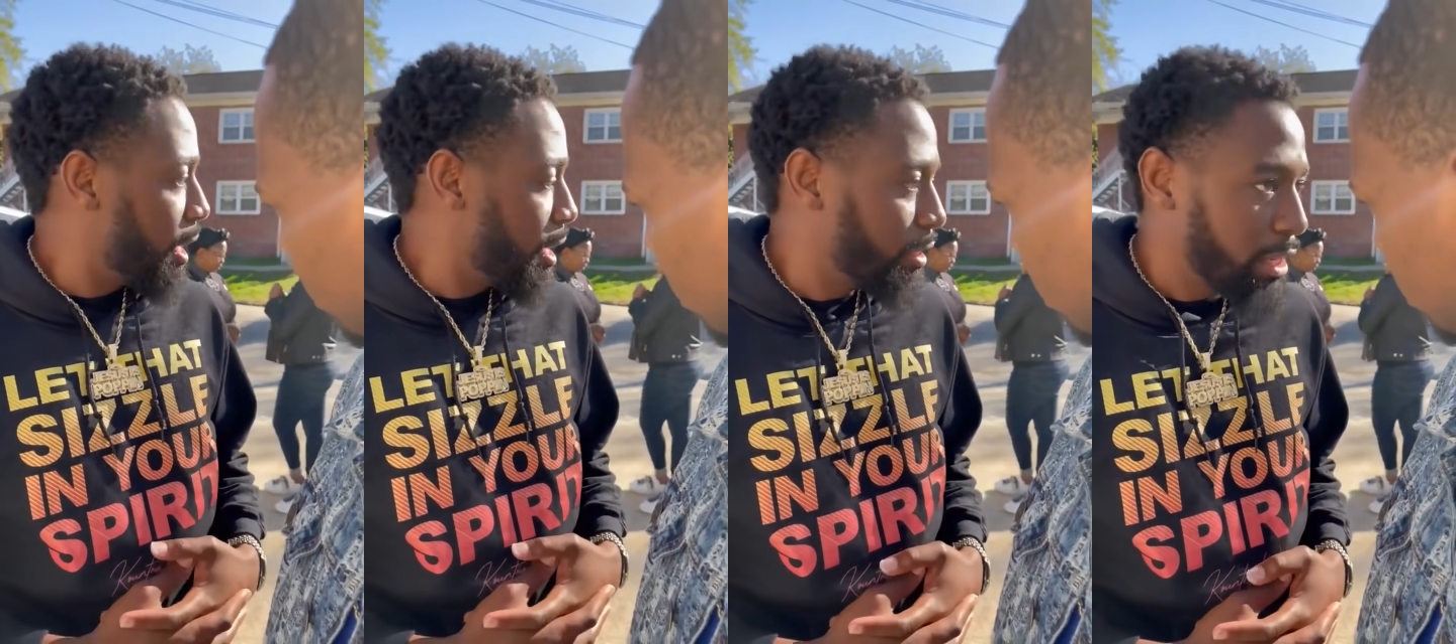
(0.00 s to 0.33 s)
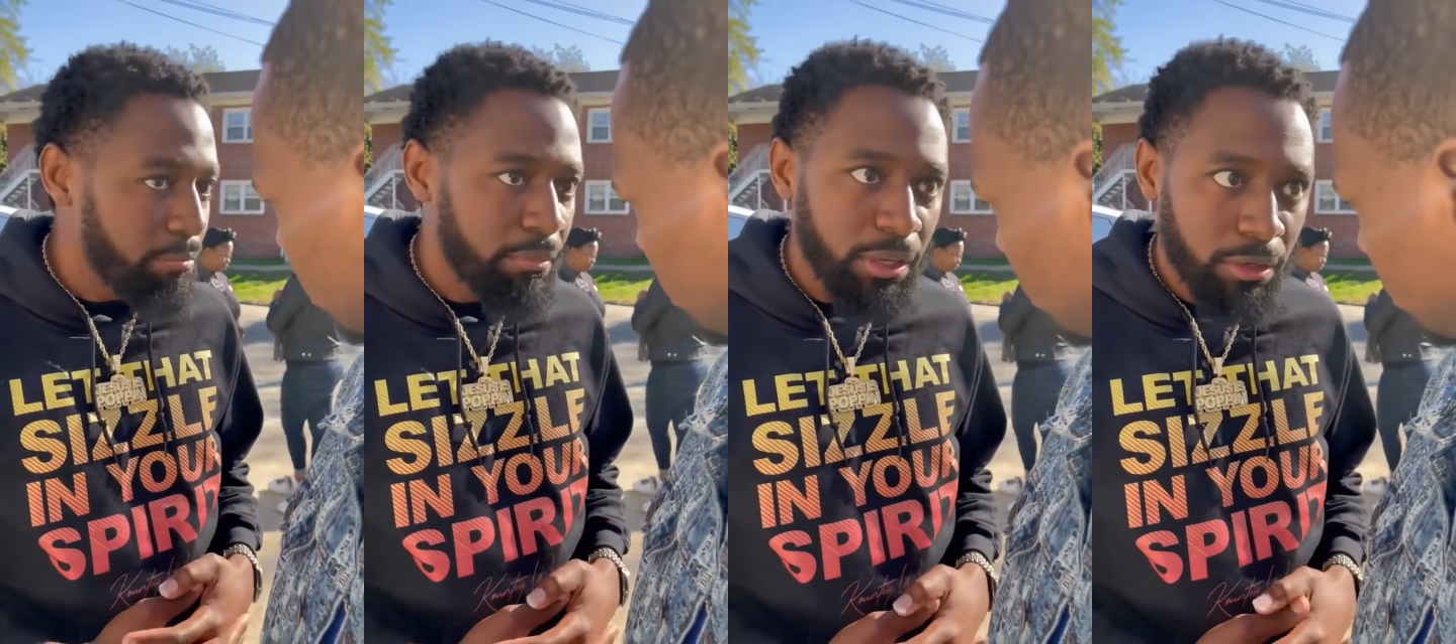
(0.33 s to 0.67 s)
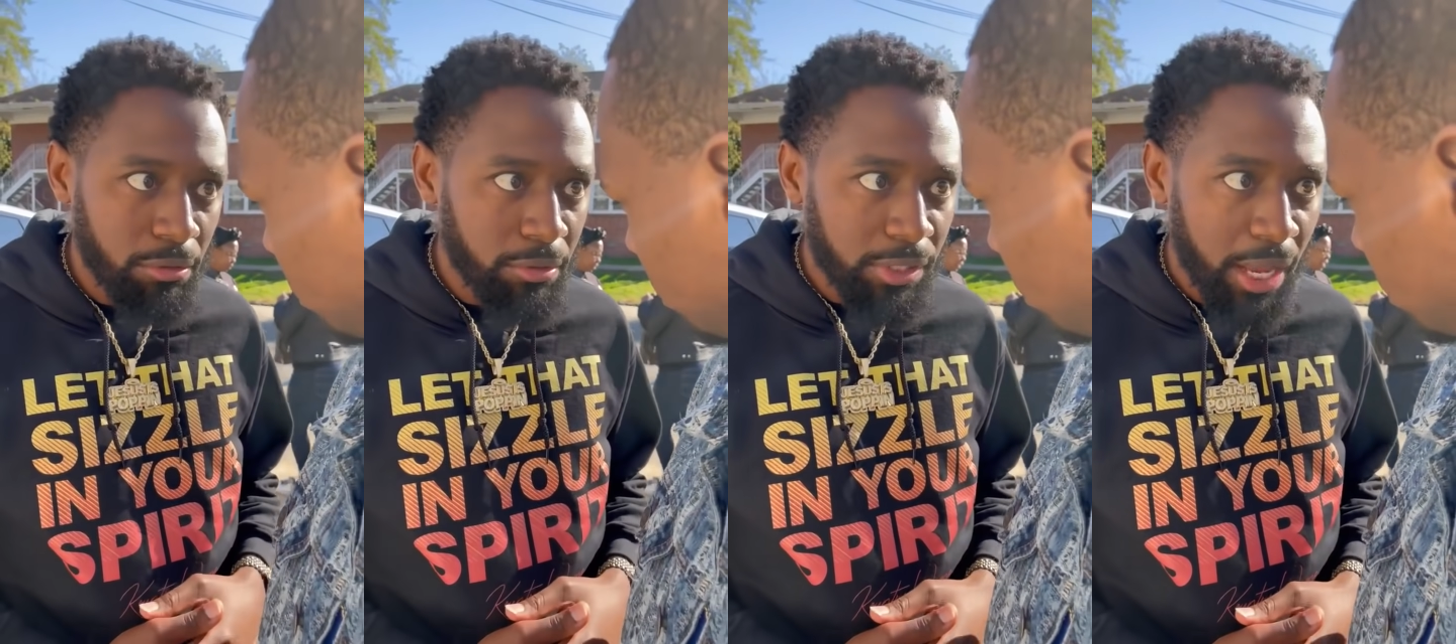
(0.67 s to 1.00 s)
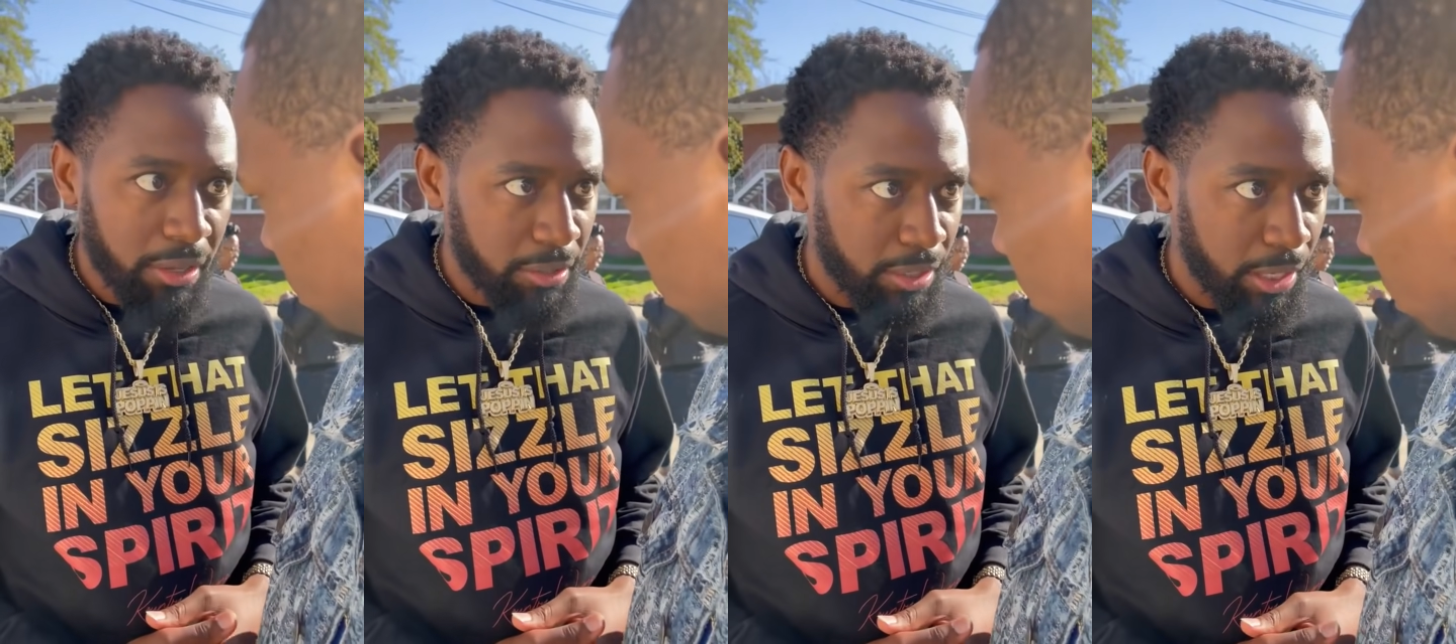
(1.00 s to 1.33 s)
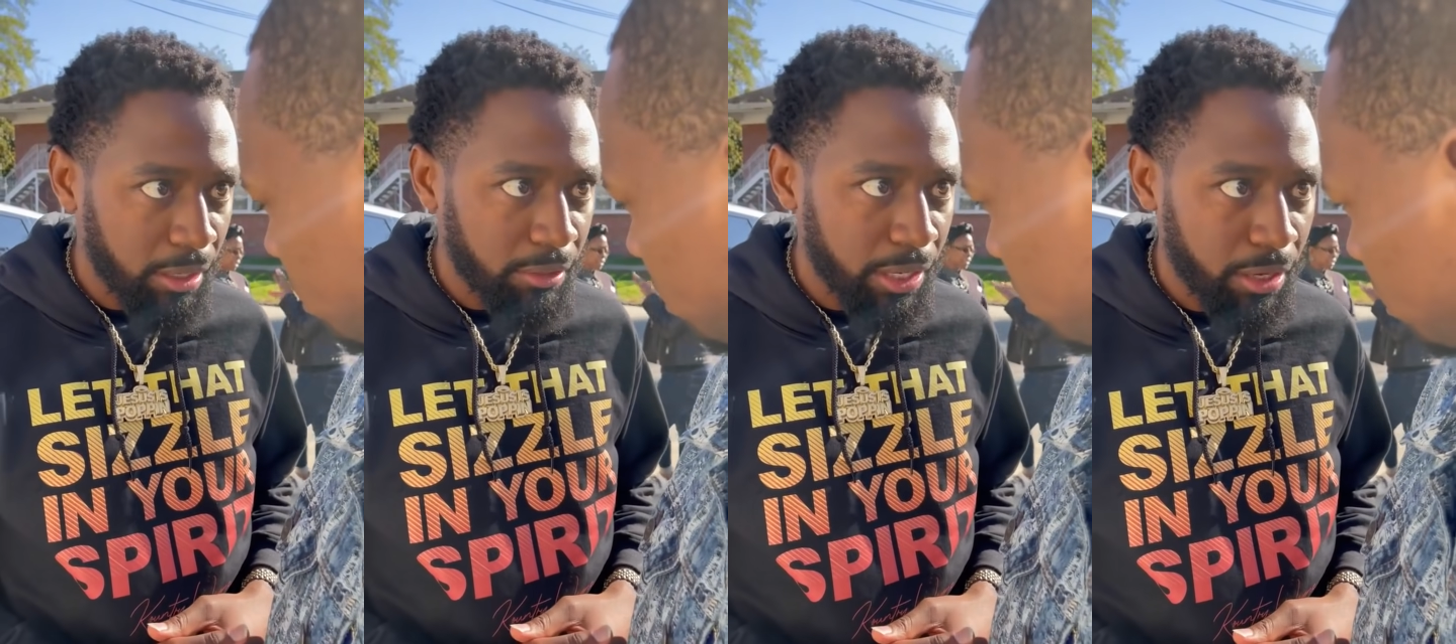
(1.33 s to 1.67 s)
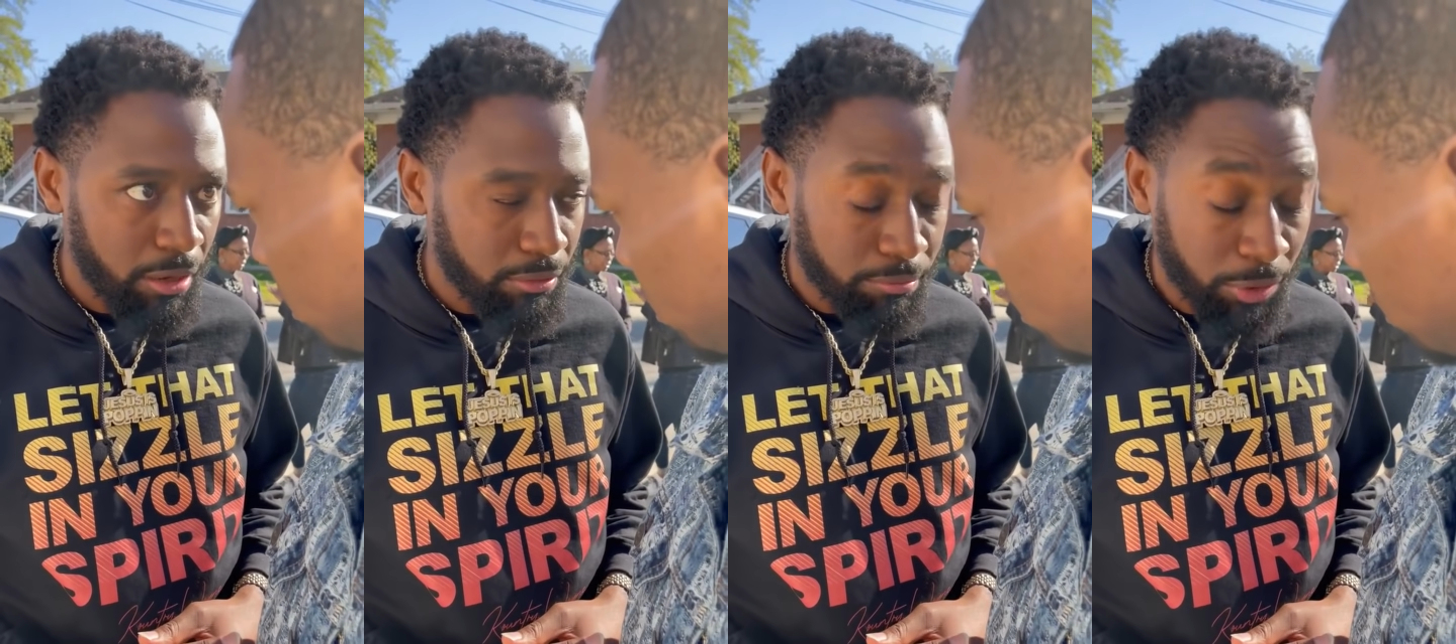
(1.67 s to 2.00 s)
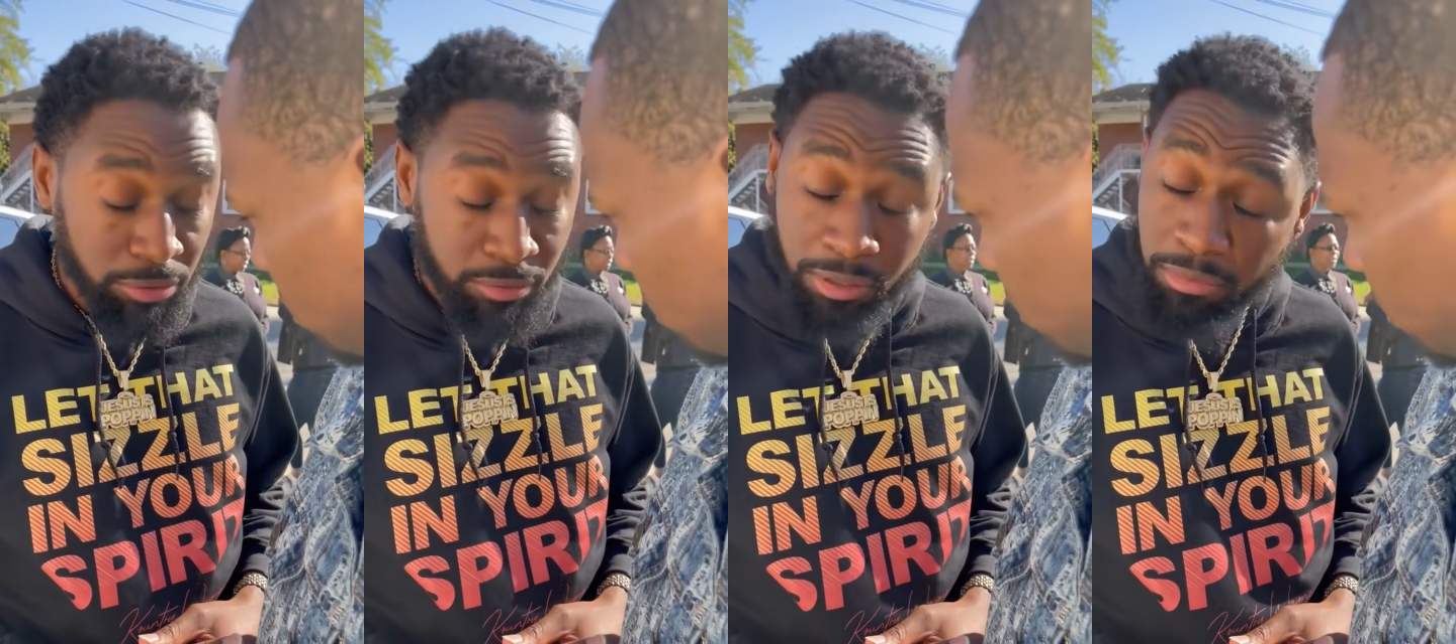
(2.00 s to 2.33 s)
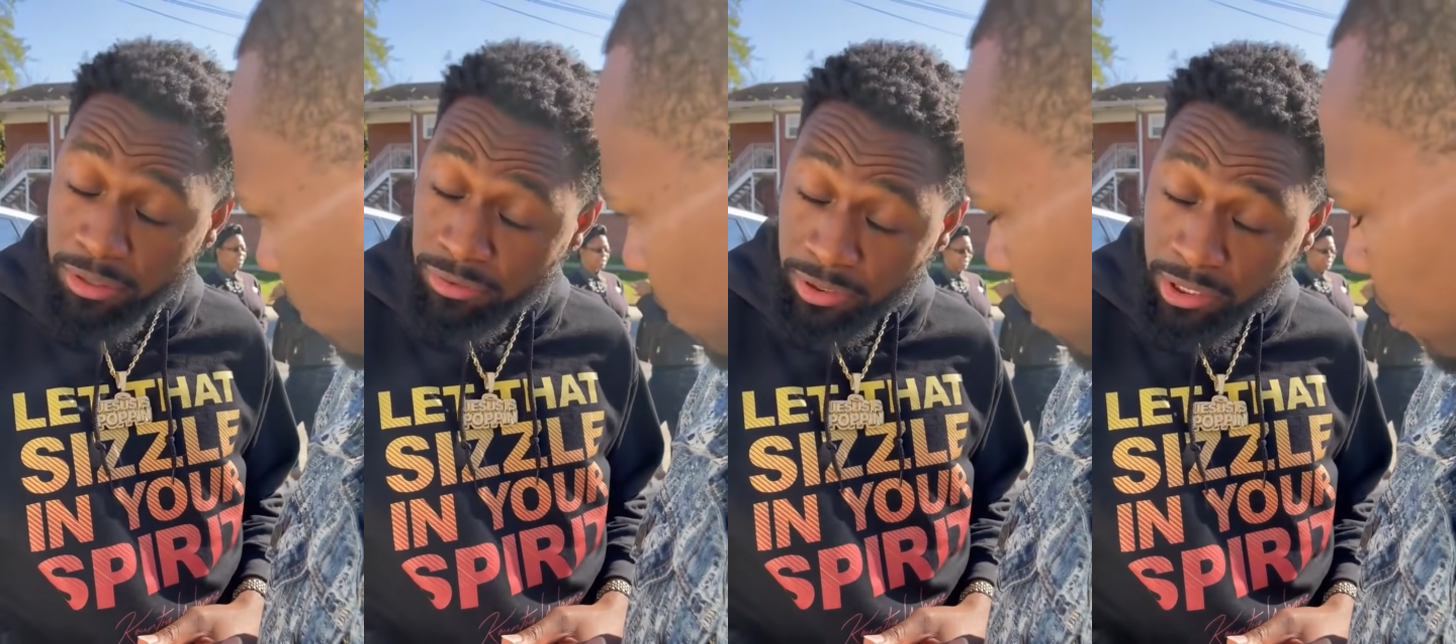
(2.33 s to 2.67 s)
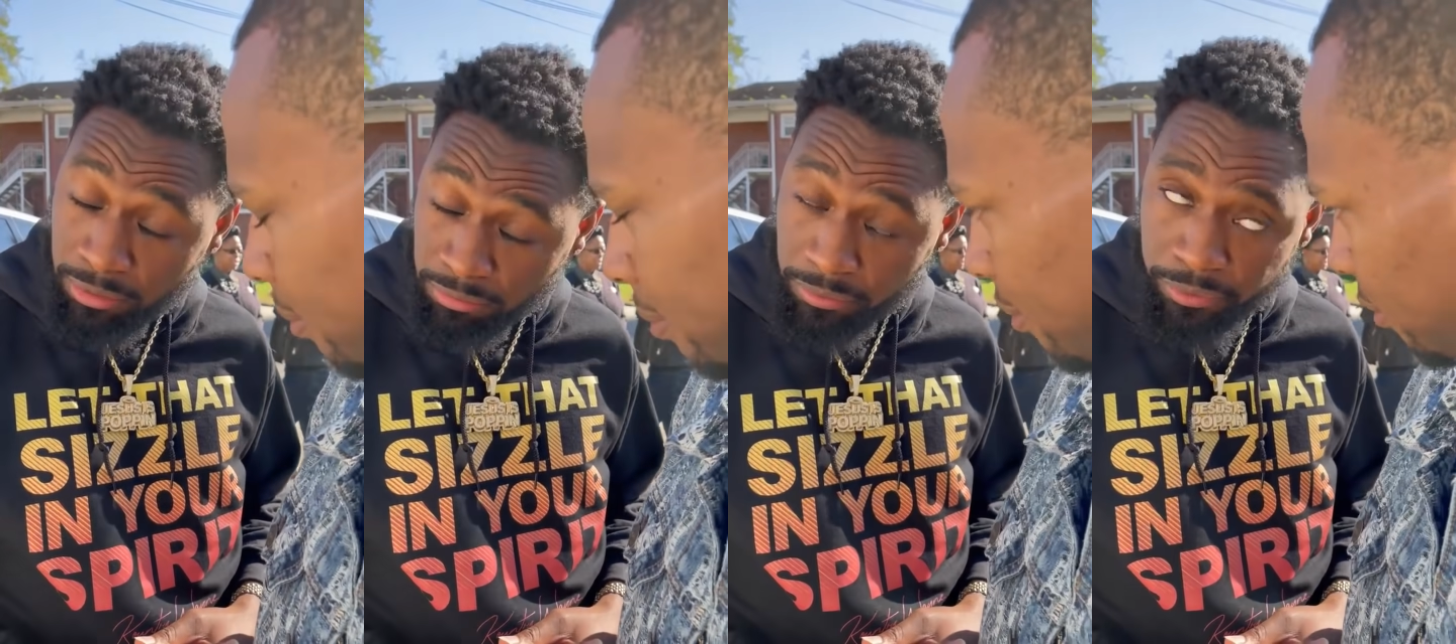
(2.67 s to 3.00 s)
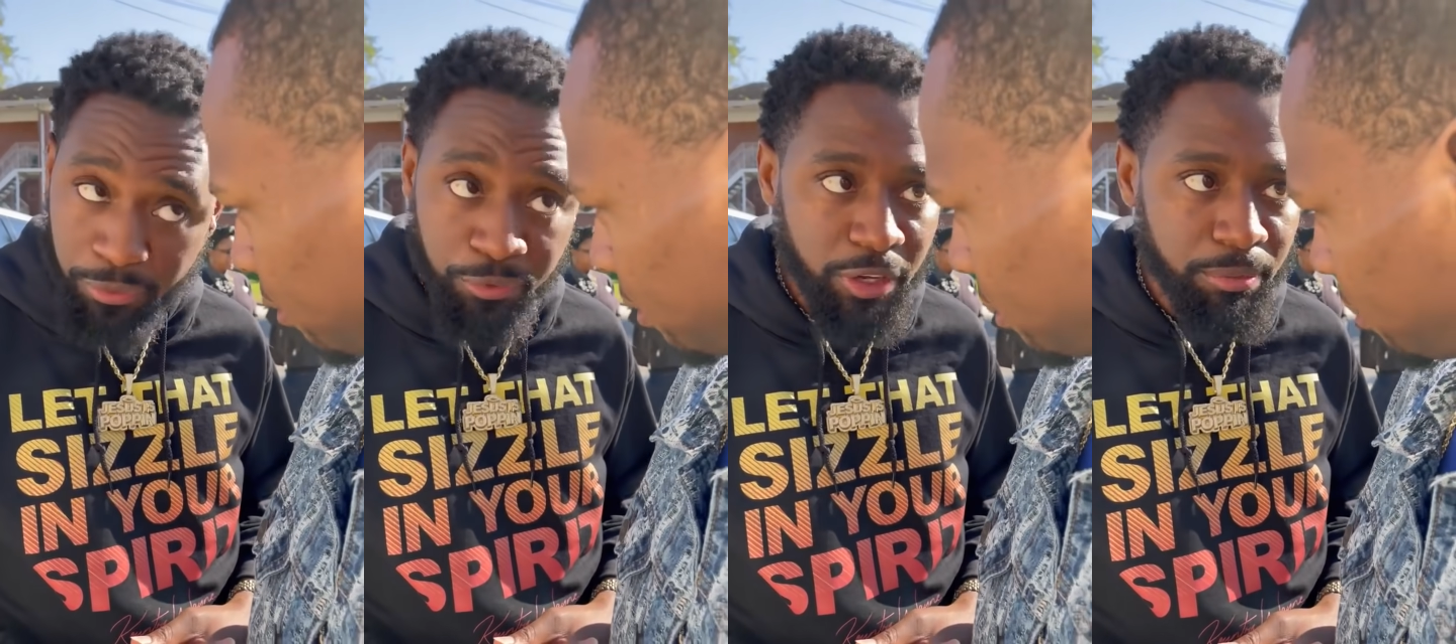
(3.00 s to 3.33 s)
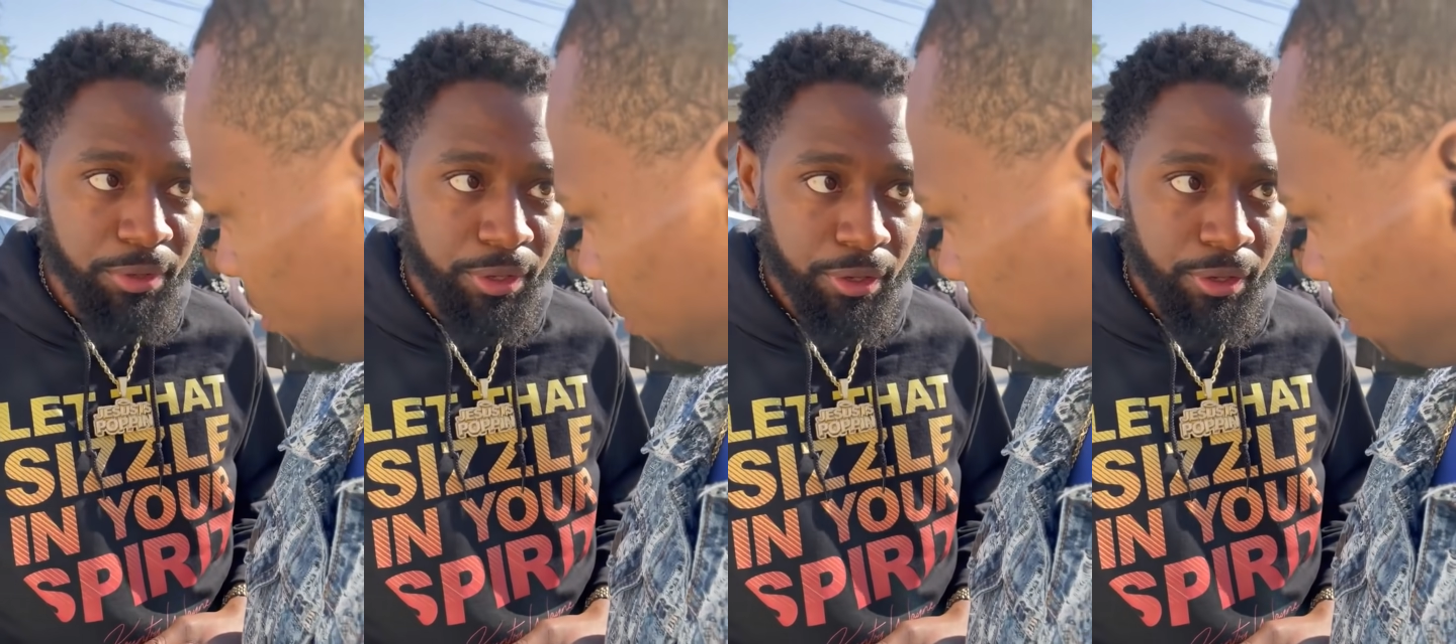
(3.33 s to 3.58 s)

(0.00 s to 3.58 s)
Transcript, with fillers: Ain't that many cougars out here now? They are most. Some of them sleep. You feel me?